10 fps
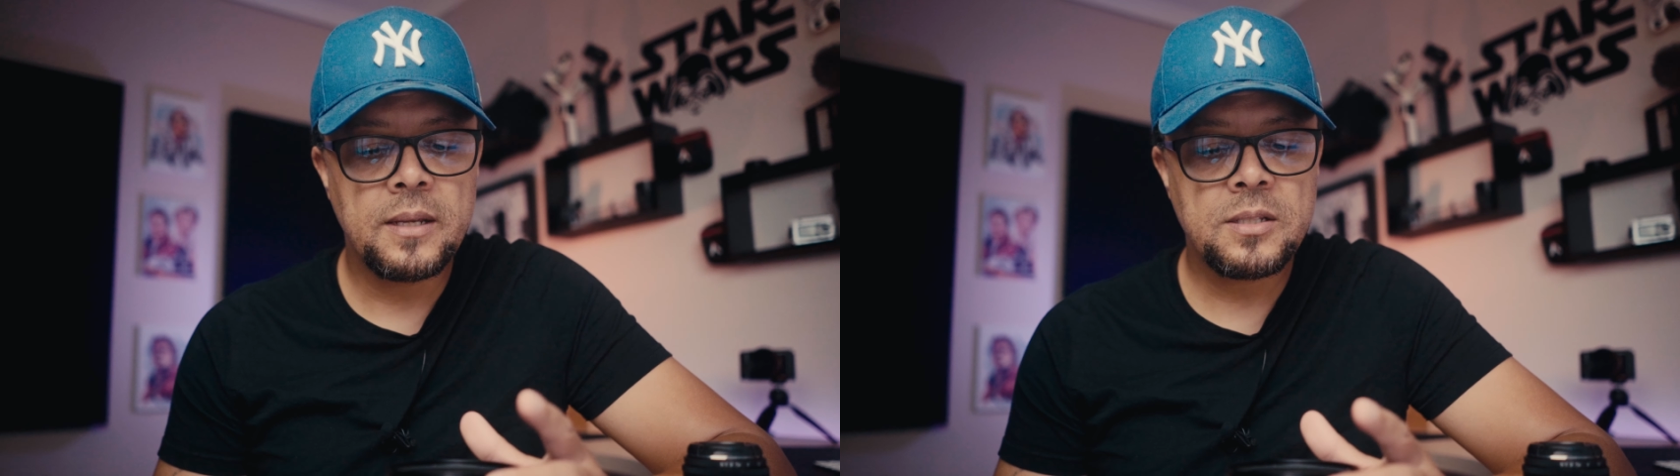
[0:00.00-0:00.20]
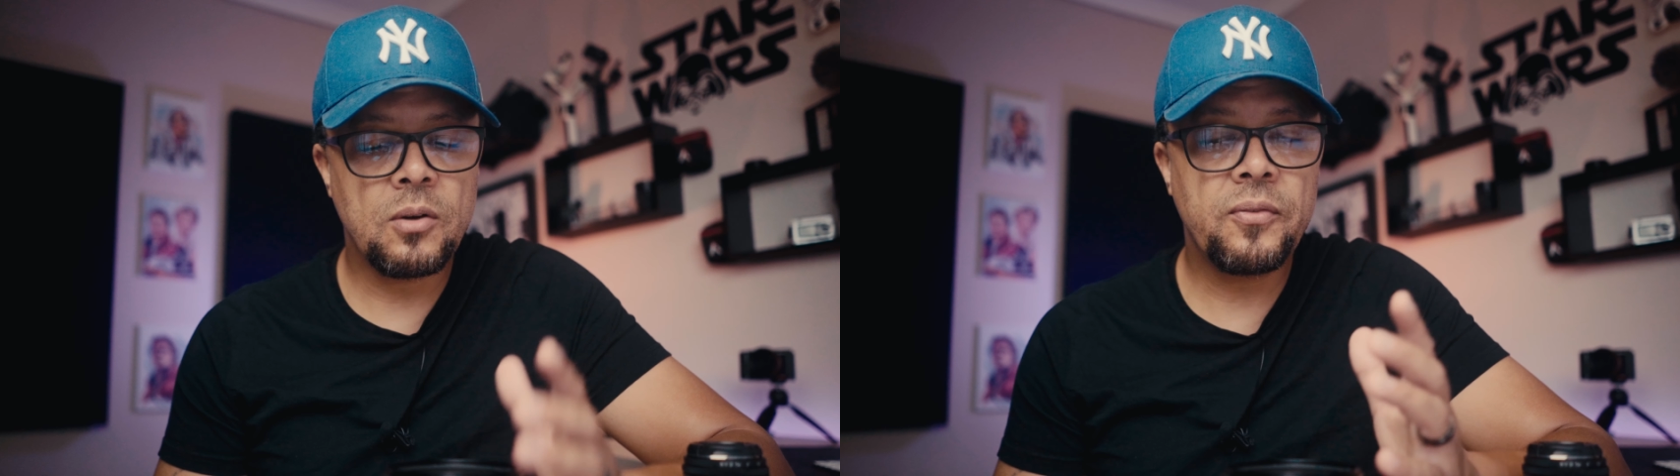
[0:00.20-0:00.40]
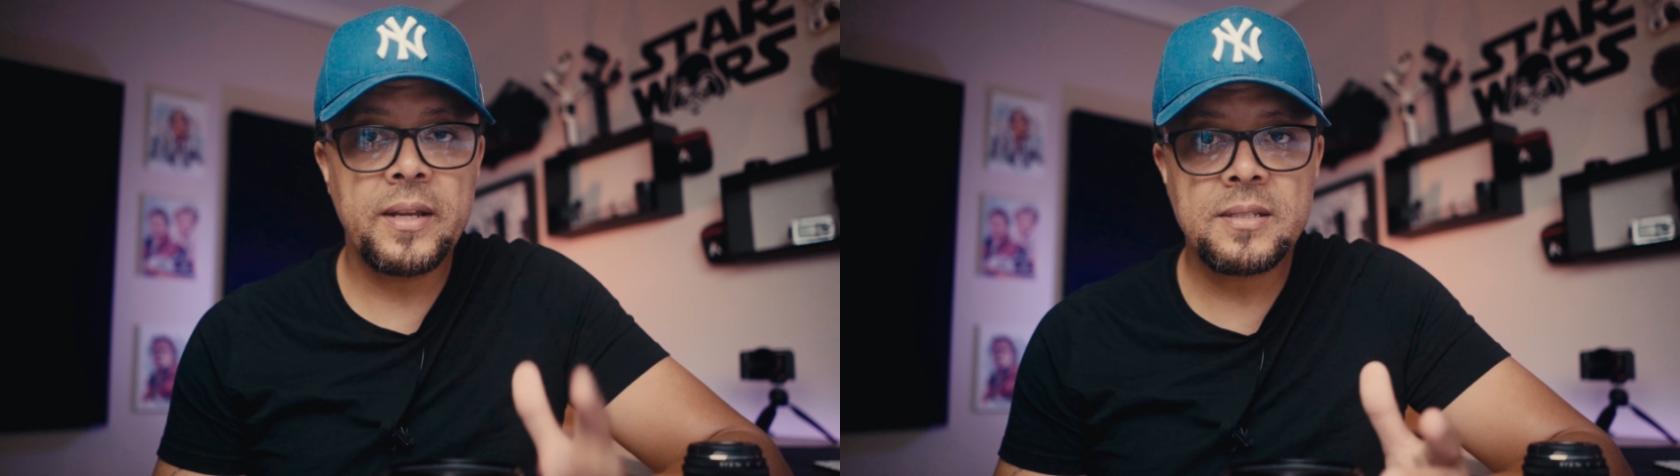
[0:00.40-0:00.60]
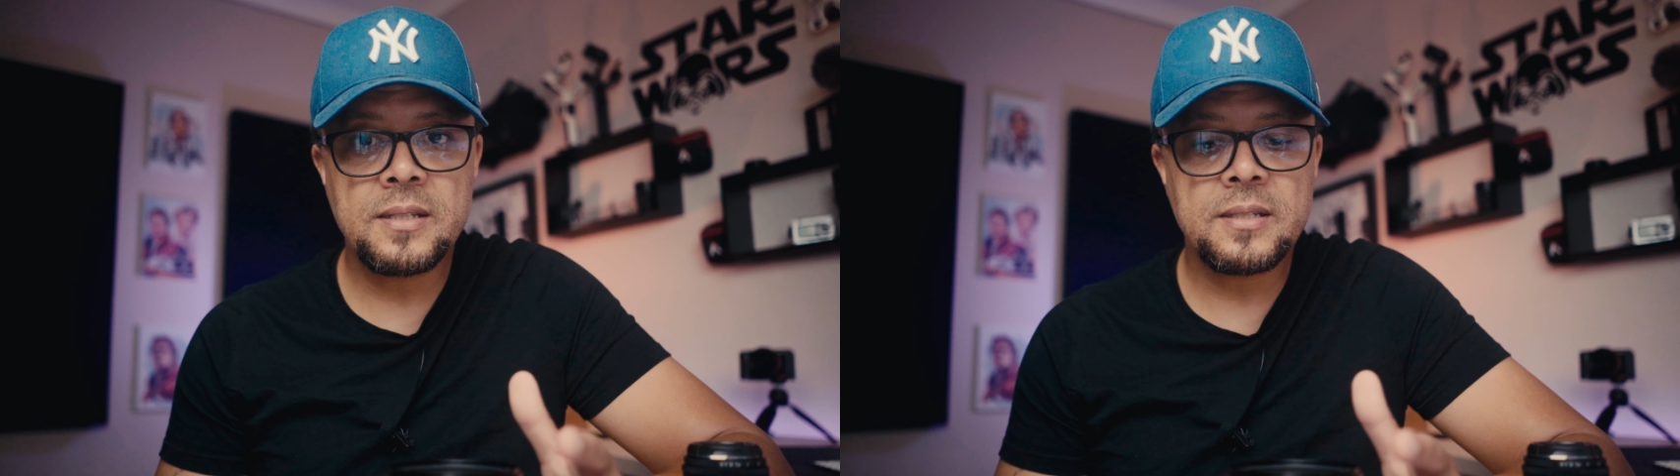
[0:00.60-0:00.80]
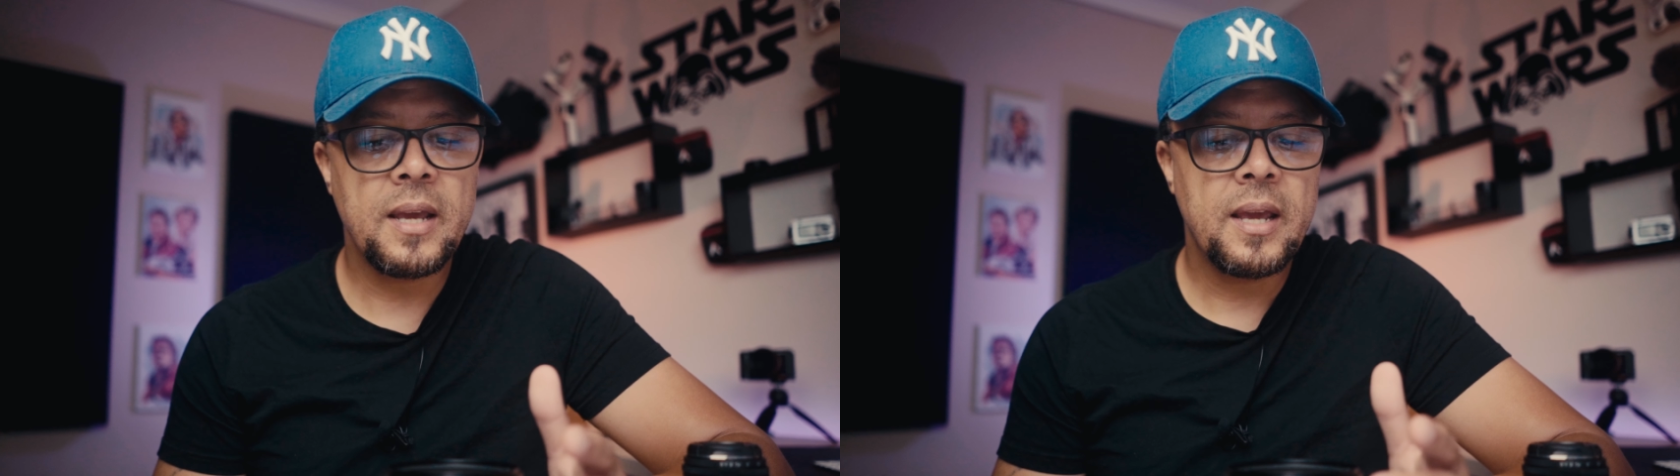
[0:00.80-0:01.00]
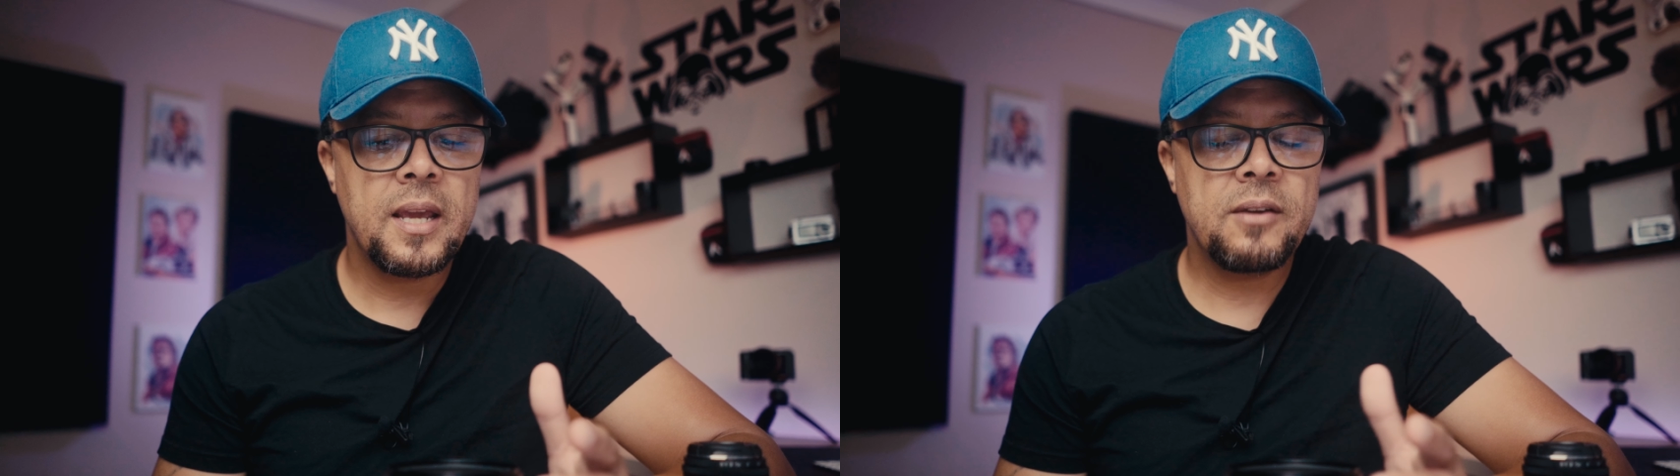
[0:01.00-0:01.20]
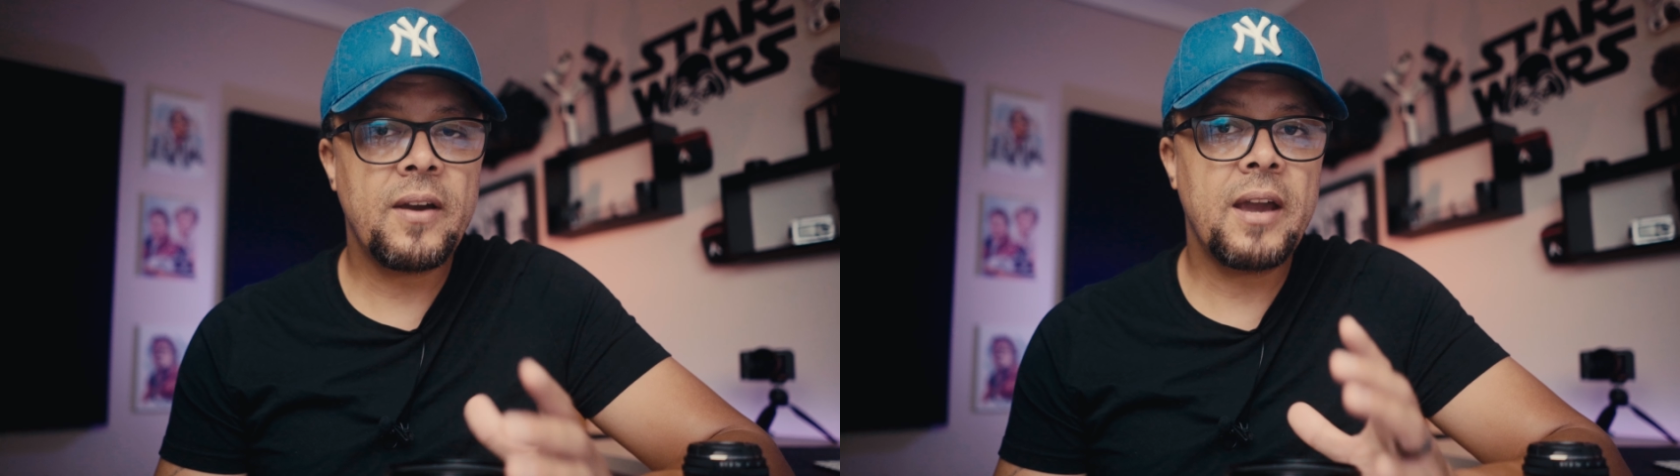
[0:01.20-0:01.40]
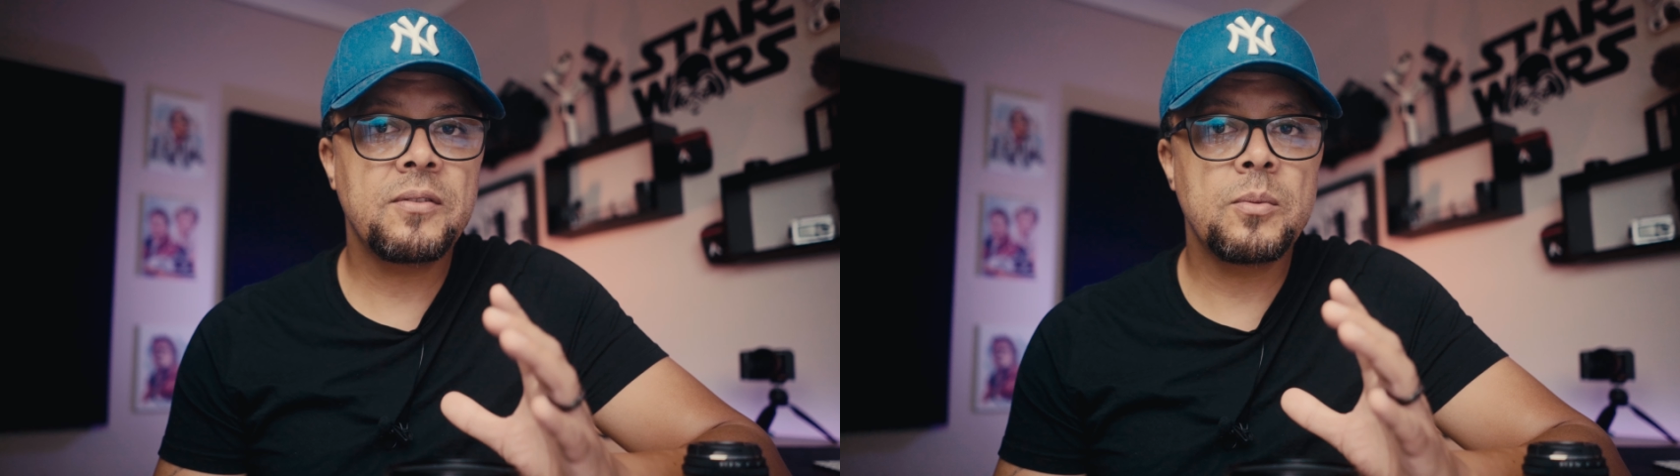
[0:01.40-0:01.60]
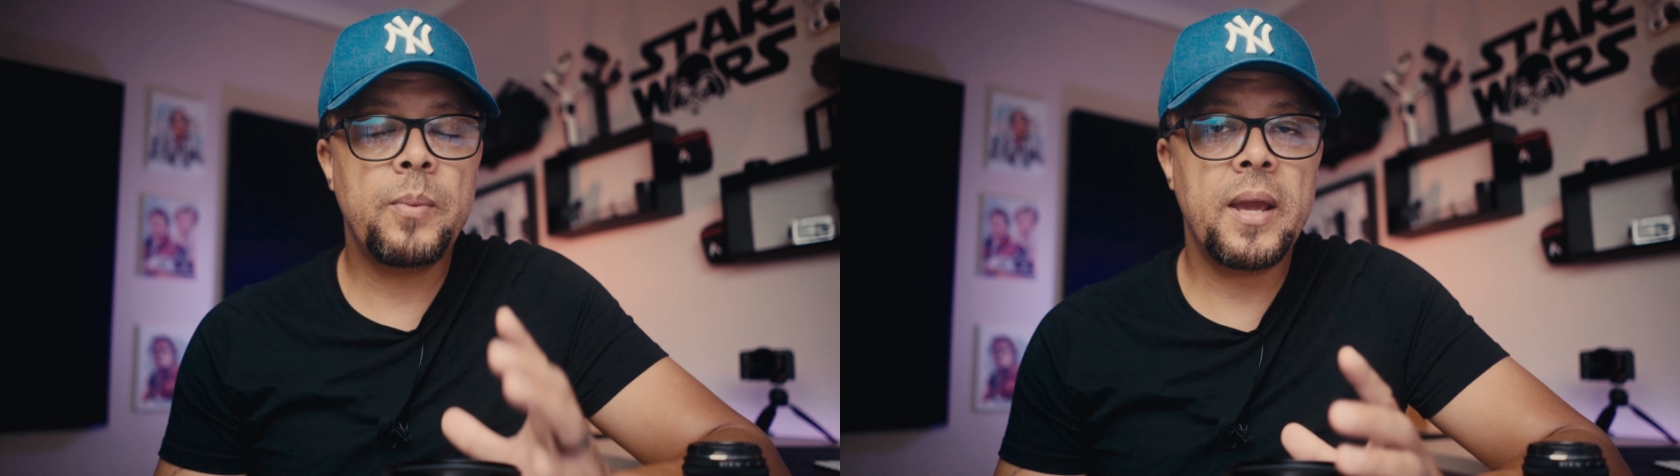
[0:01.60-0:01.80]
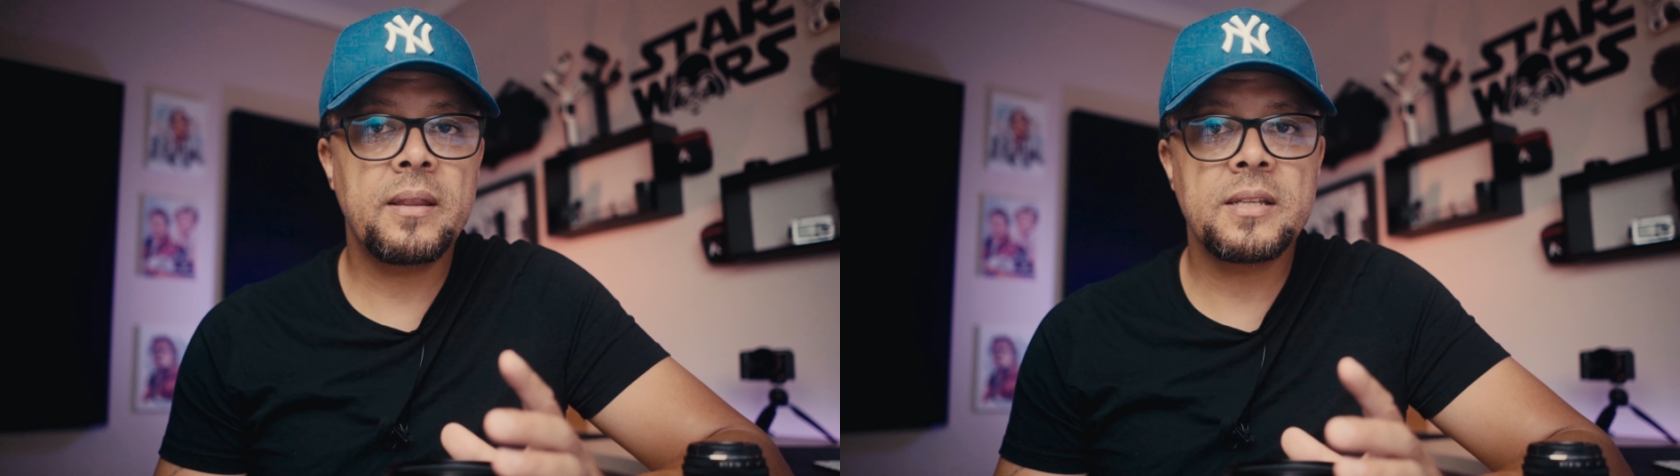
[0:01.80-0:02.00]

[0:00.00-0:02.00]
So for instance, if I have to pair